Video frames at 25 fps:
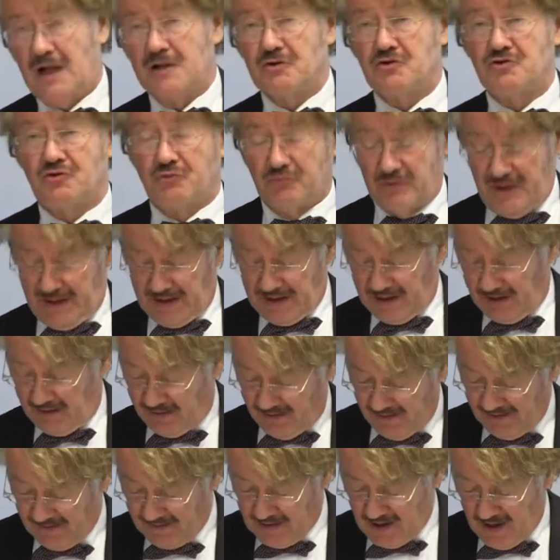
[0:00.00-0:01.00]
culturing
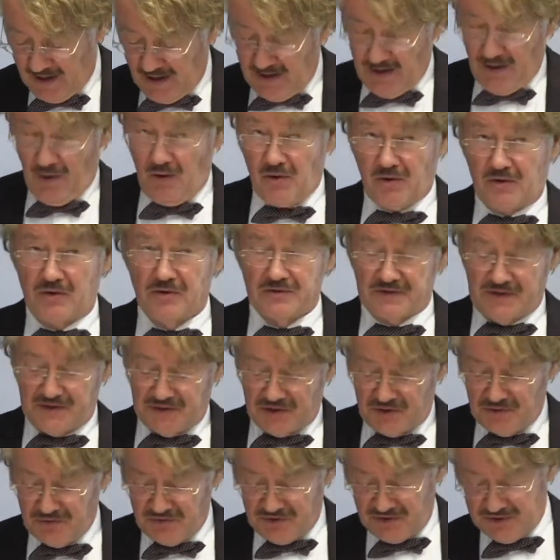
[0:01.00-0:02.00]
or
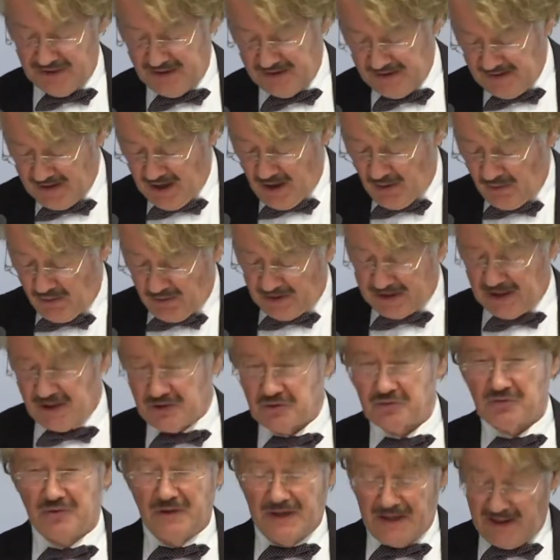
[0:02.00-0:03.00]
constitutional or
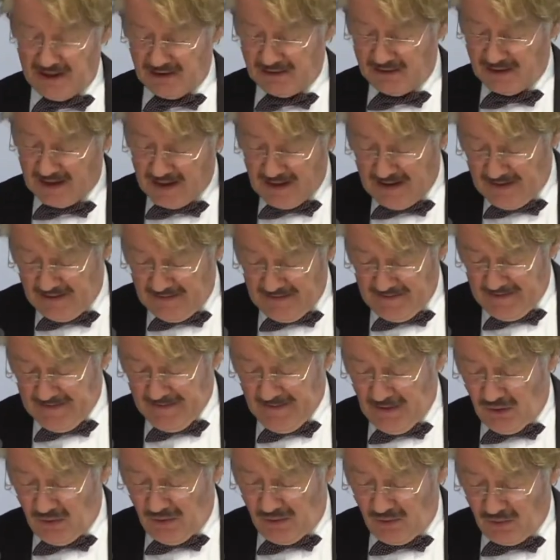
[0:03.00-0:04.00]
culturing
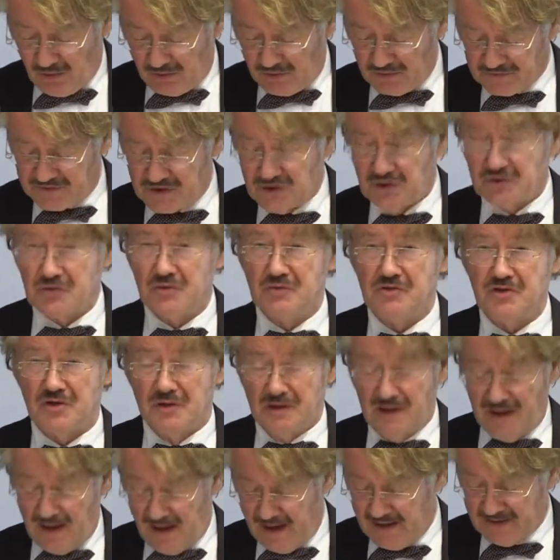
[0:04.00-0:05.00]
or
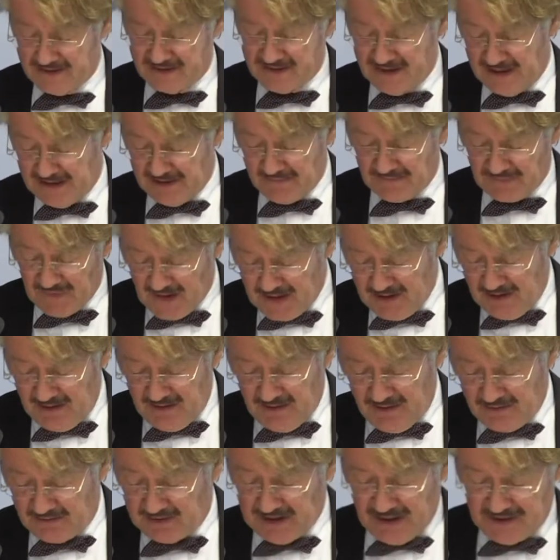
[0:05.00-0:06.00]
constitutionalizing
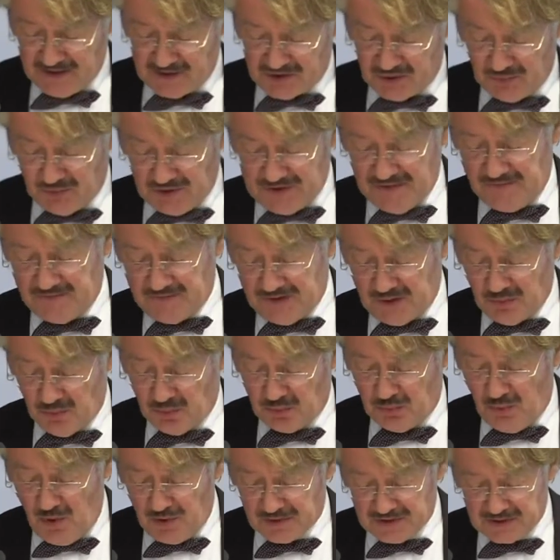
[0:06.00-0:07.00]
culture, whatever you
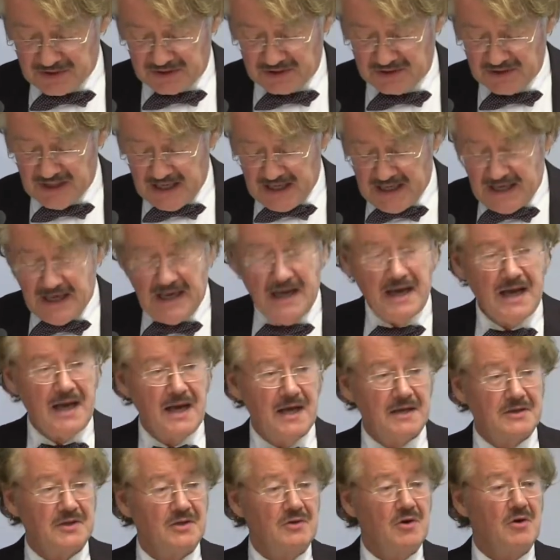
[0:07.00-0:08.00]
want.
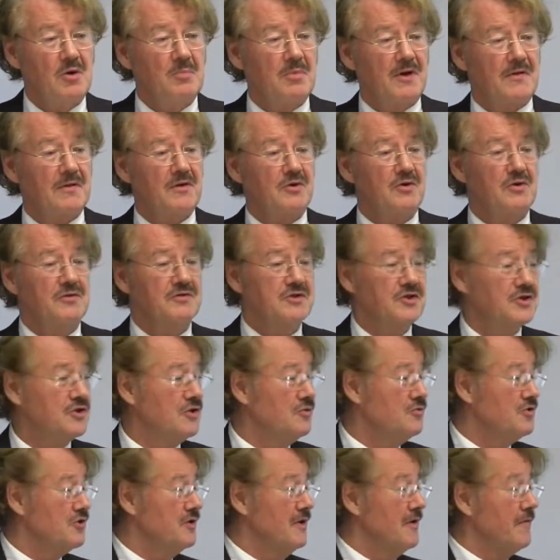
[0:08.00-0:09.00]
And you know about the
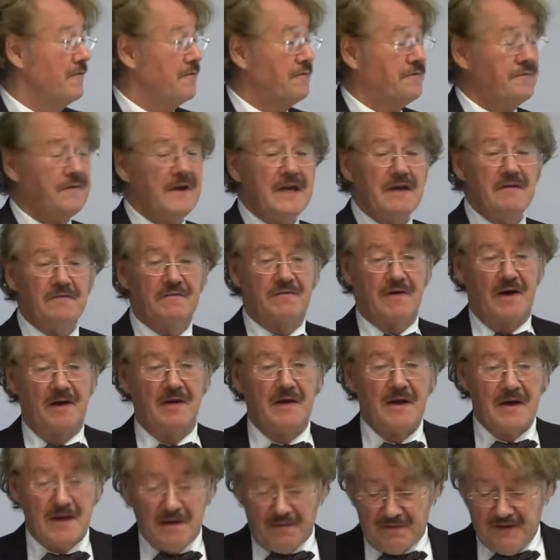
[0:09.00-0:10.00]
constitutional
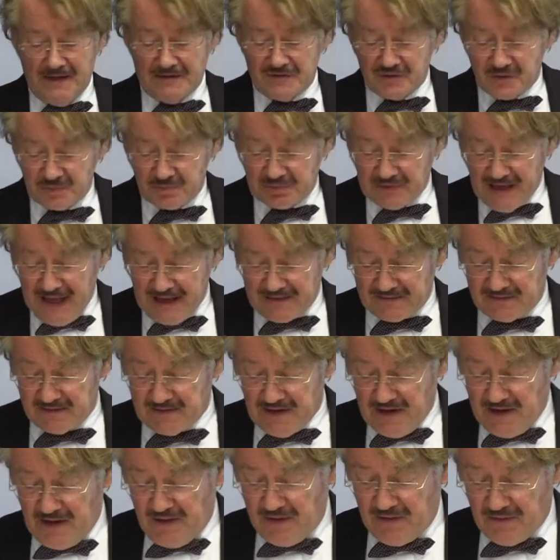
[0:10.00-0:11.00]
fever that
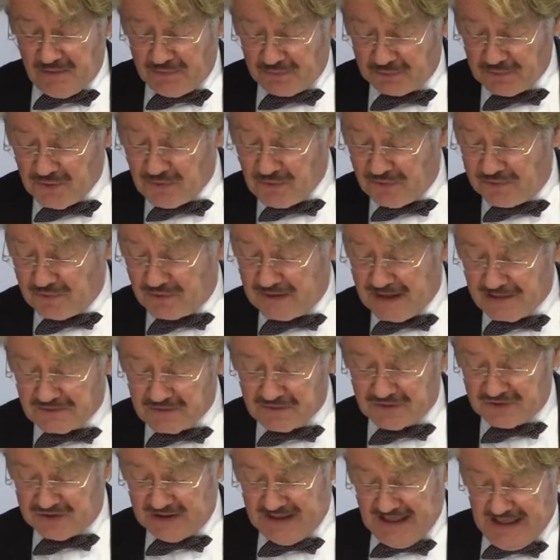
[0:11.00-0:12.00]
spread through the
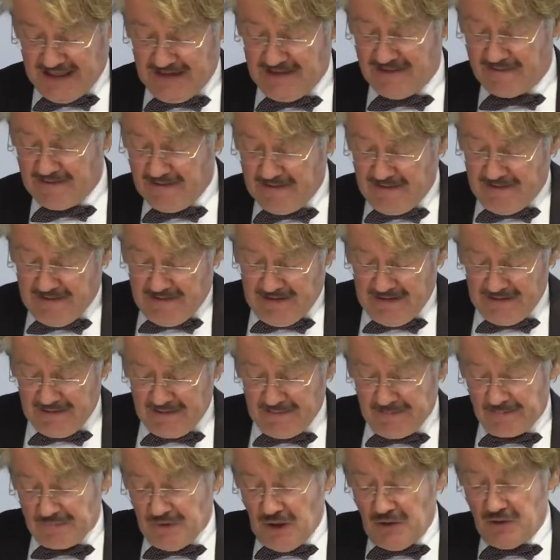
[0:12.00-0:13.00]
country
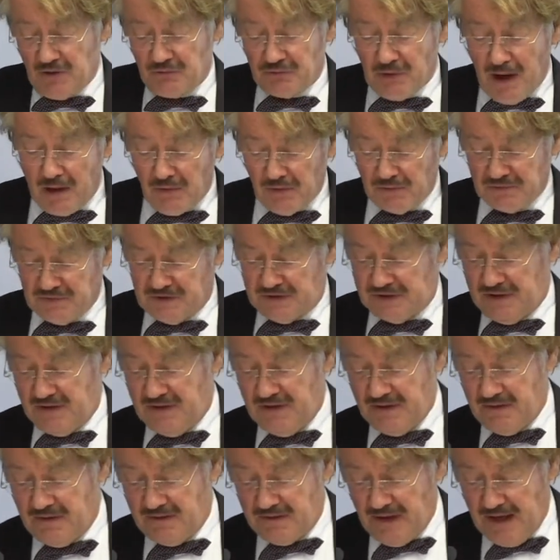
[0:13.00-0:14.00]
around
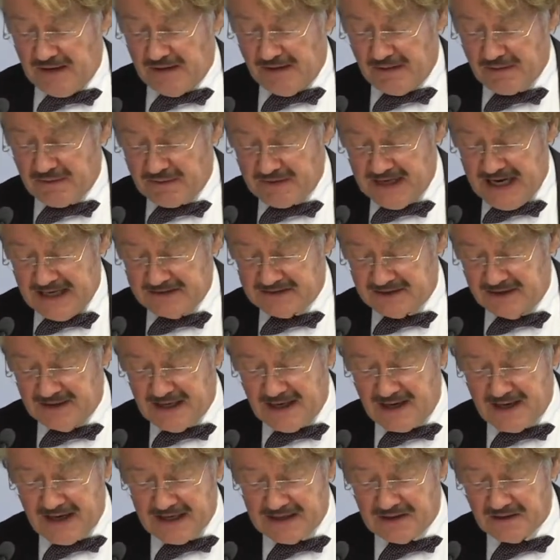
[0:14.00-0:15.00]
the
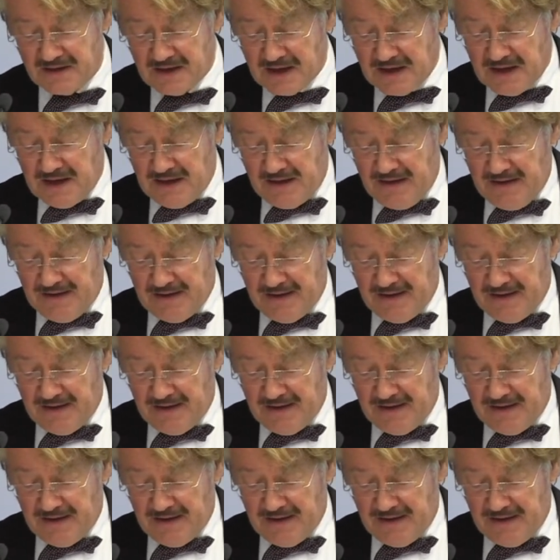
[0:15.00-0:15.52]
89